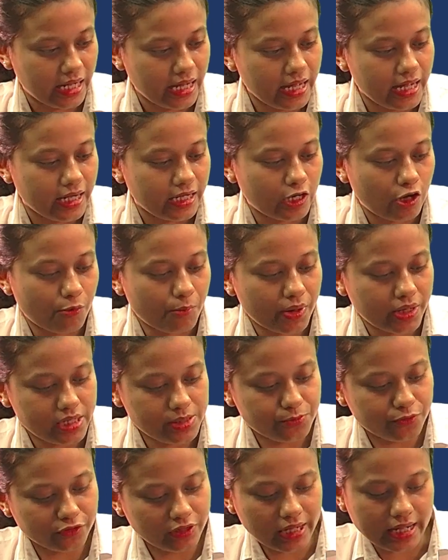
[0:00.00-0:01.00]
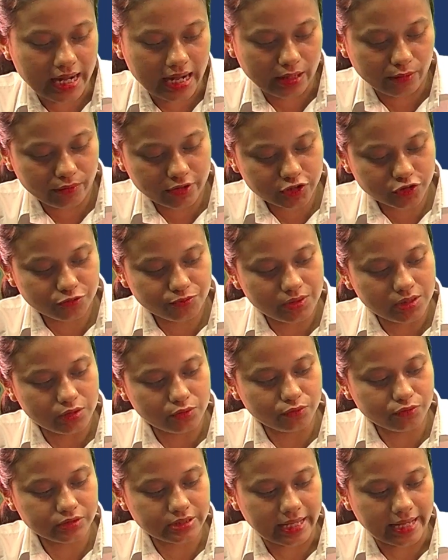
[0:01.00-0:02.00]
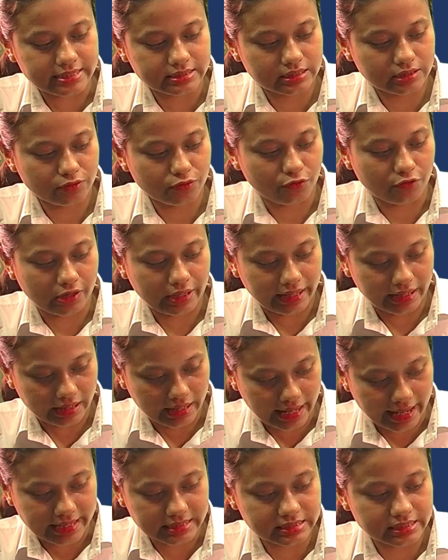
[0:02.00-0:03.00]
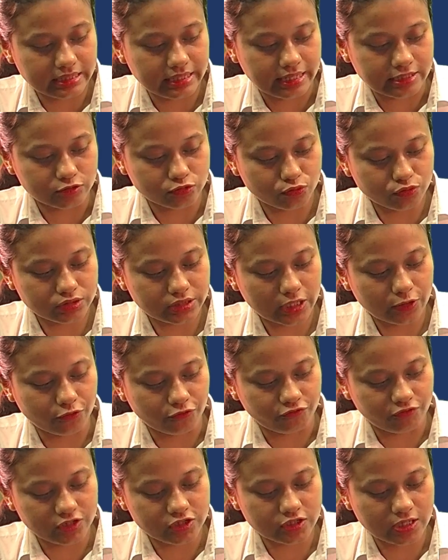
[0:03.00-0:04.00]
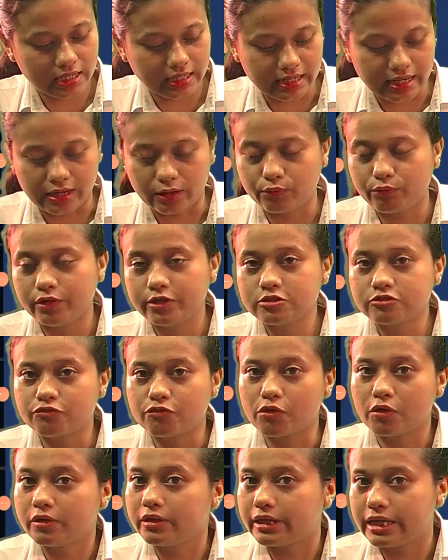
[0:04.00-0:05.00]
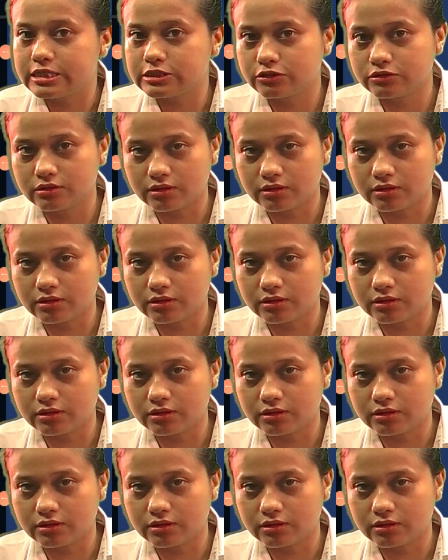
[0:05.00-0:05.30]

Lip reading: Now Manipuri language to be used as an associate official language for these